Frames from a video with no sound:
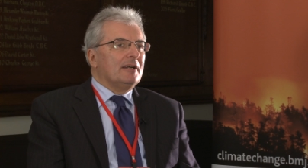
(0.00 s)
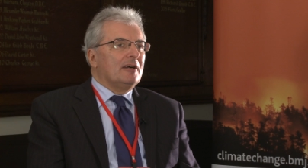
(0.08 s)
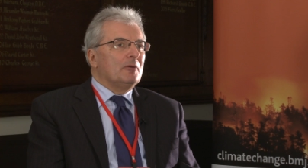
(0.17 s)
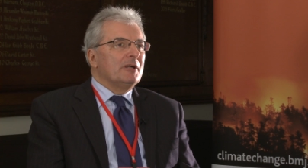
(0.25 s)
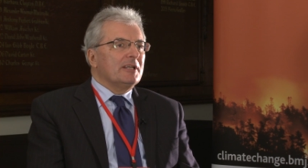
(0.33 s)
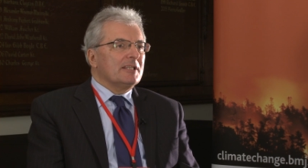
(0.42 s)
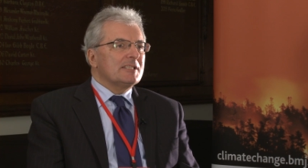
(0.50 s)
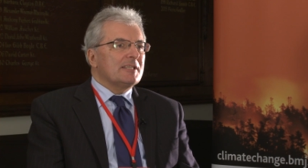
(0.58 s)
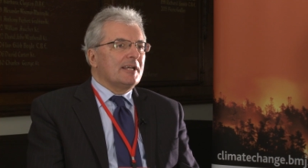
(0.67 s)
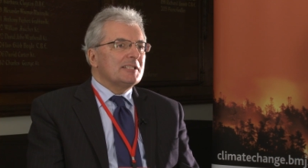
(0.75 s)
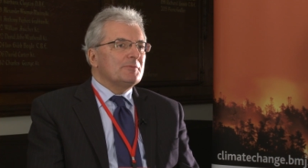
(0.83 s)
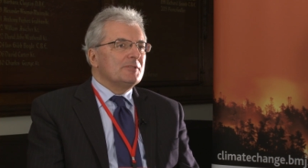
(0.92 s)
Our work at the
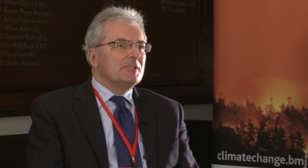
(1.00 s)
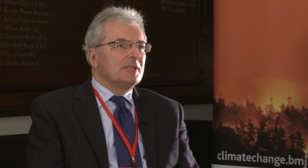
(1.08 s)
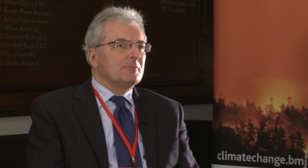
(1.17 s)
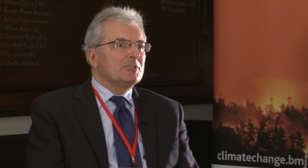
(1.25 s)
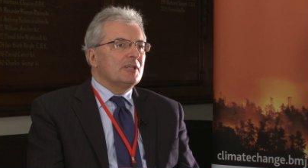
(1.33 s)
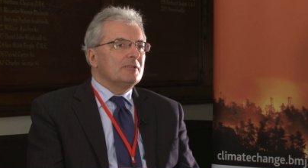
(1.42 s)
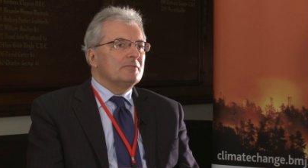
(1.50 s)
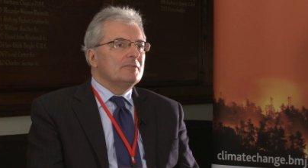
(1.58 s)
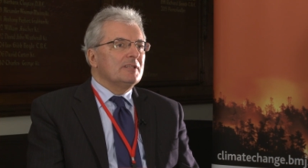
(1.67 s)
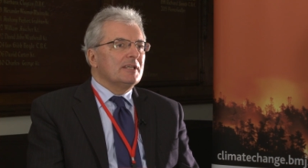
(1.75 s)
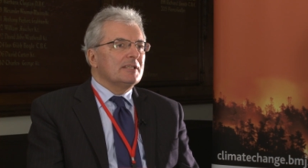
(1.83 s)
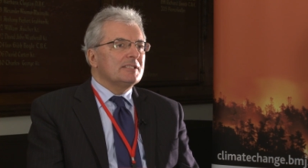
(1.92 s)
Science Museum showed
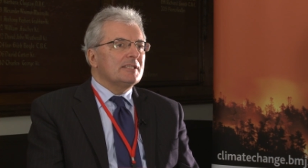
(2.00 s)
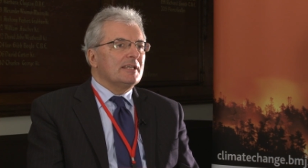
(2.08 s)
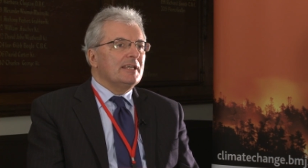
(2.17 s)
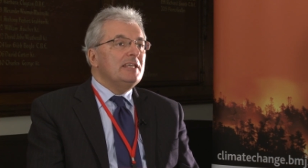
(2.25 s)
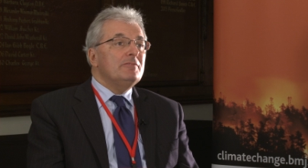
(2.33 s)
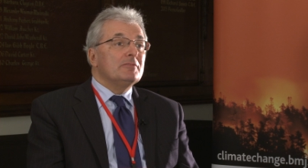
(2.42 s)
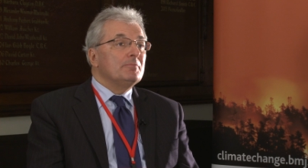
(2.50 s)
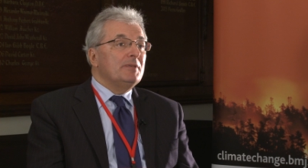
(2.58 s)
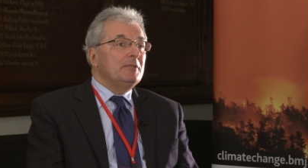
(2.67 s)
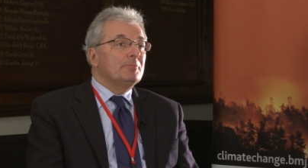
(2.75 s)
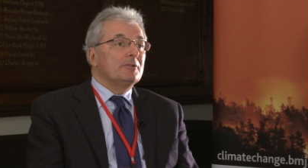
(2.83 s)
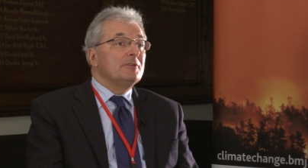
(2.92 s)
that uh, even
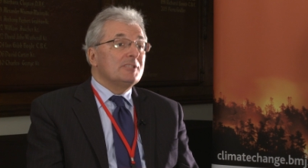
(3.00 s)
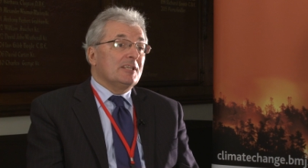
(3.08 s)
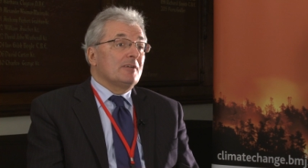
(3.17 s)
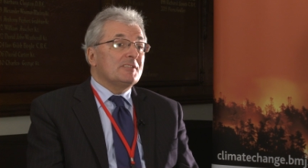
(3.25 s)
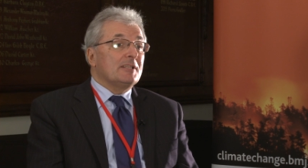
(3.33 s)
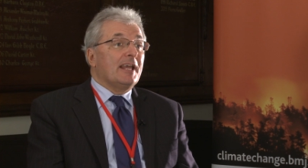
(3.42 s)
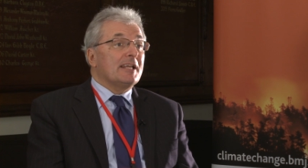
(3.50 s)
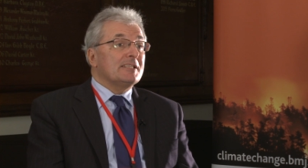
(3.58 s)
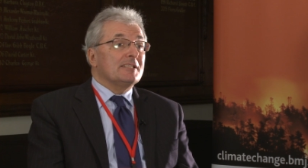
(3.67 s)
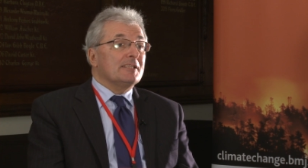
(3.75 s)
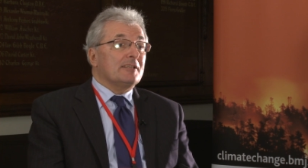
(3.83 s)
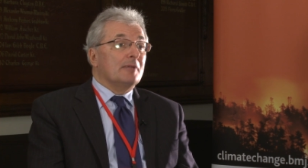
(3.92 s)
people who
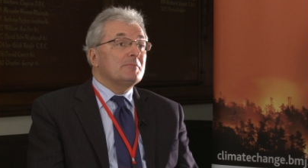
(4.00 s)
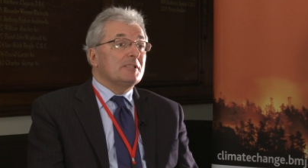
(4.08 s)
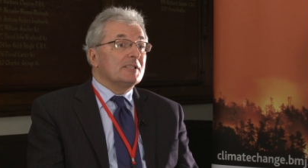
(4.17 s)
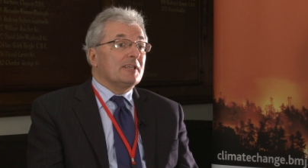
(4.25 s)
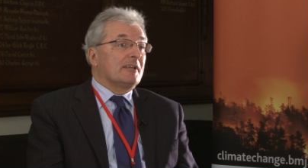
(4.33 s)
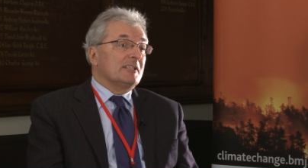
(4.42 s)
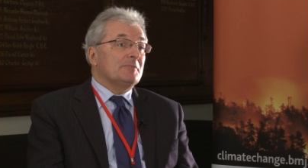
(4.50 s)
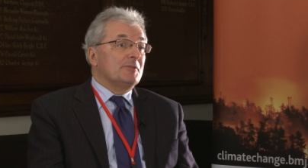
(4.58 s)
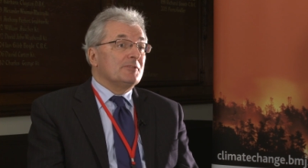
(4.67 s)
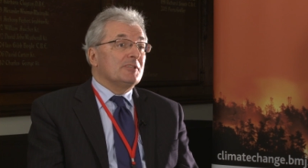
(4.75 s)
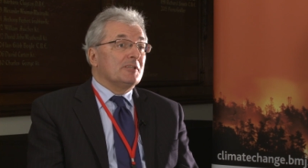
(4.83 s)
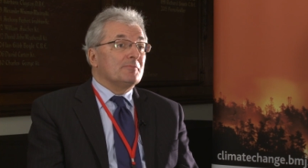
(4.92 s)
self-selected to come to the Science
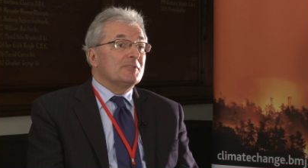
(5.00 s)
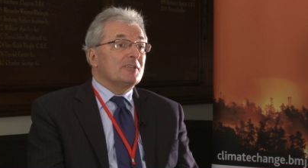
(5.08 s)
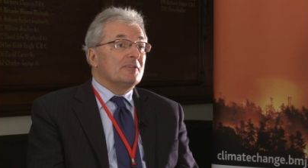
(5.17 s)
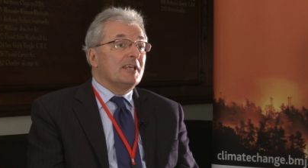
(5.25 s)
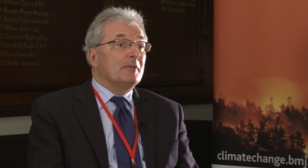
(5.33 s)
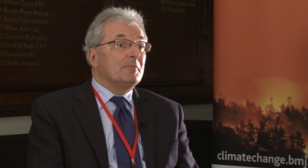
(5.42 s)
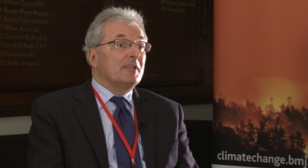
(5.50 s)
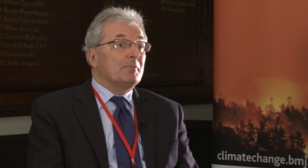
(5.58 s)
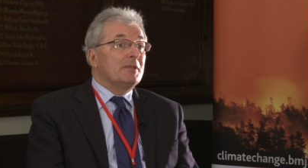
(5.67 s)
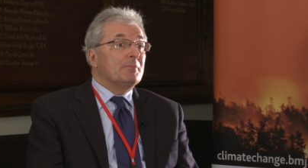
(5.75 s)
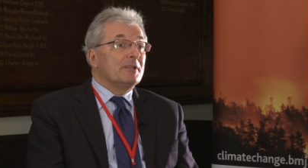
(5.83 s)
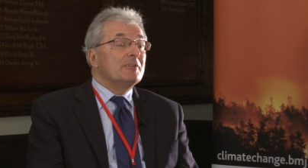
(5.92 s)
Museum, so they're, they're people